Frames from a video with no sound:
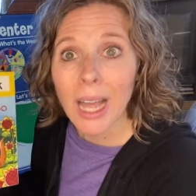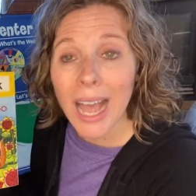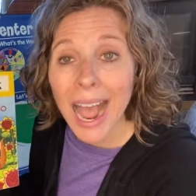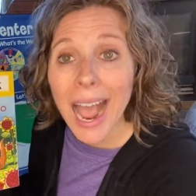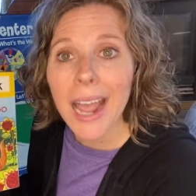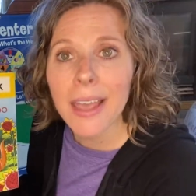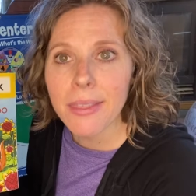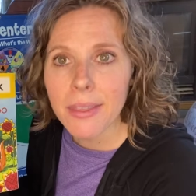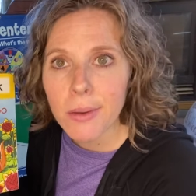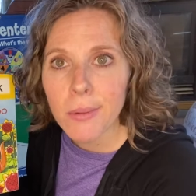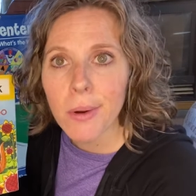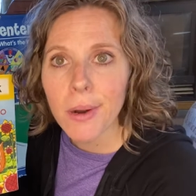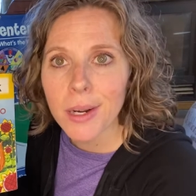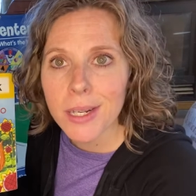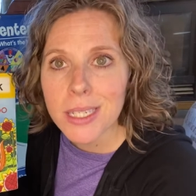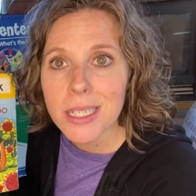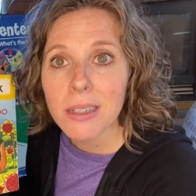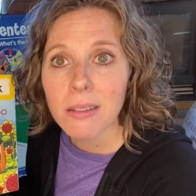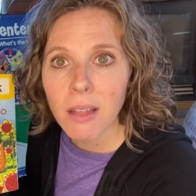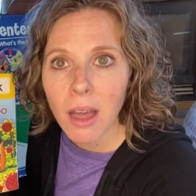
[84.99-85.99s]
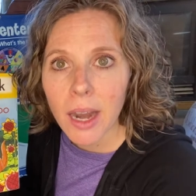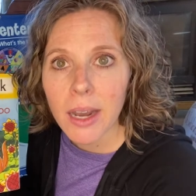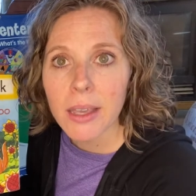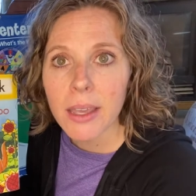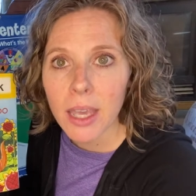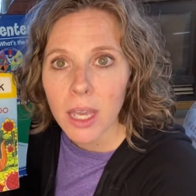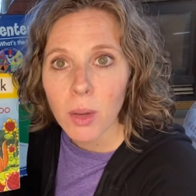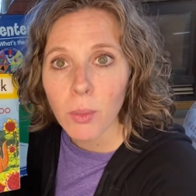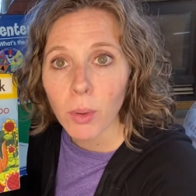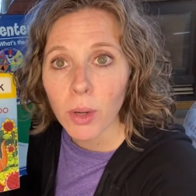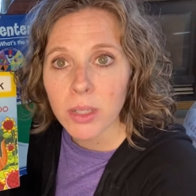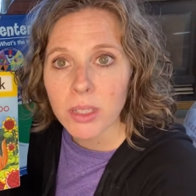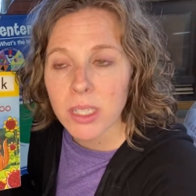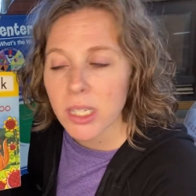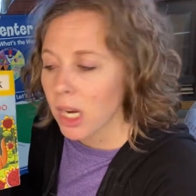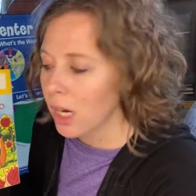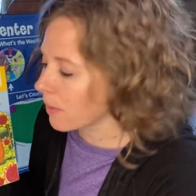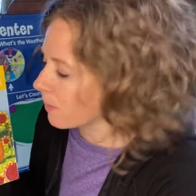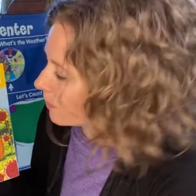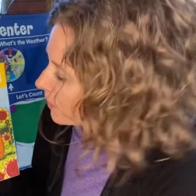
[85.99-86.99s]
I think we're going to see a lot of K words
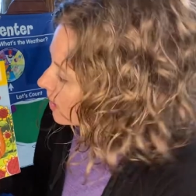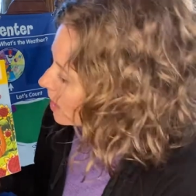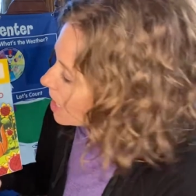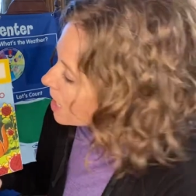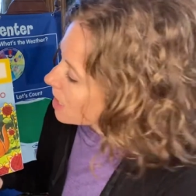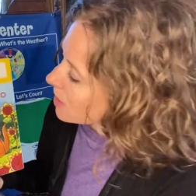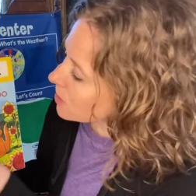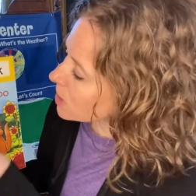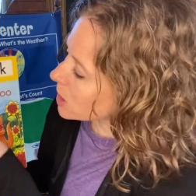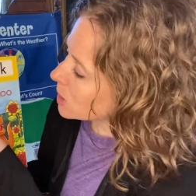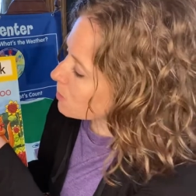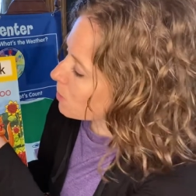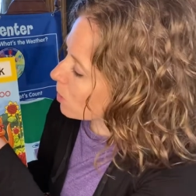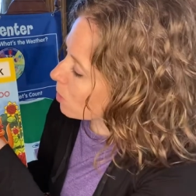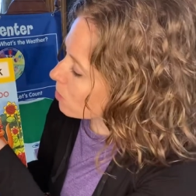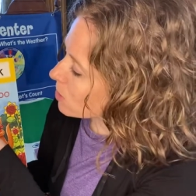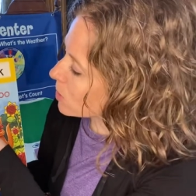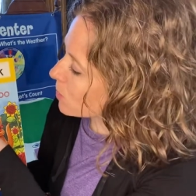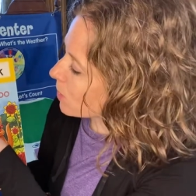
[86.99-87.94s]
here. This book was